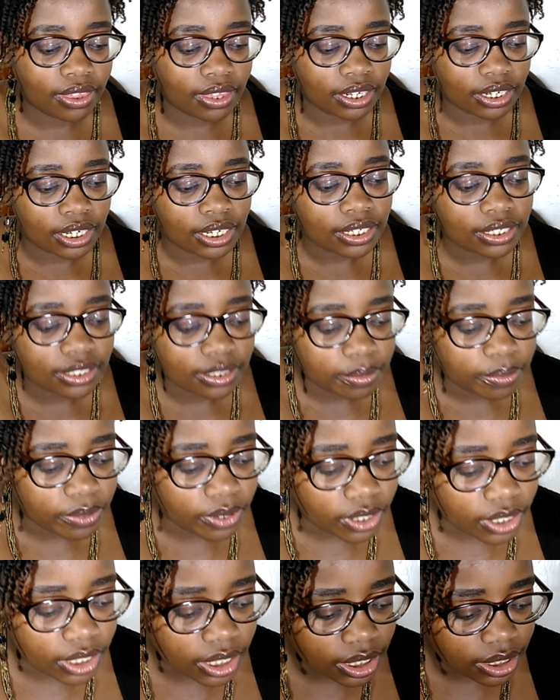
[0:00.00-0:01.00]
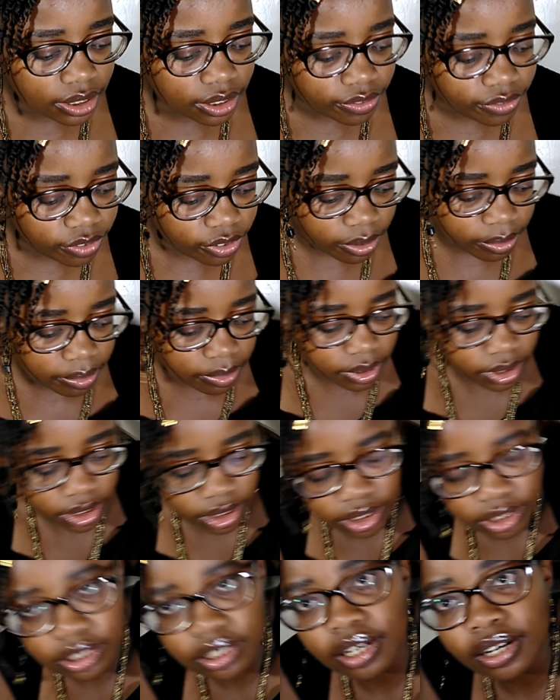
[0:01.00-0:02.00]
the next product from
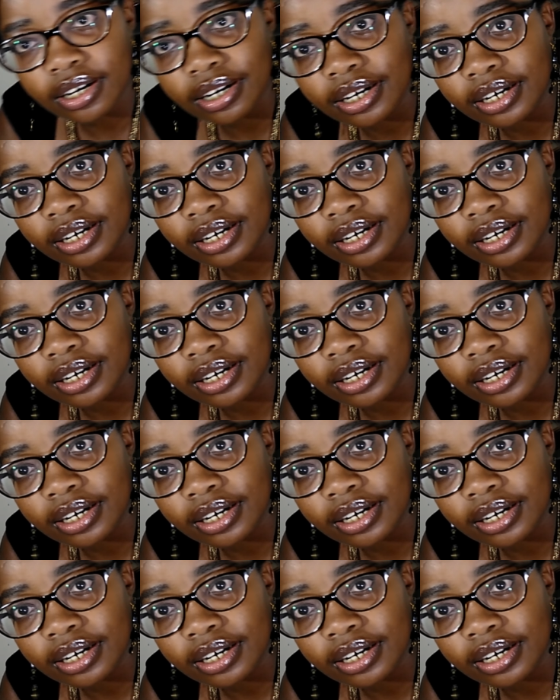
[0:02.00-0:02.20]
this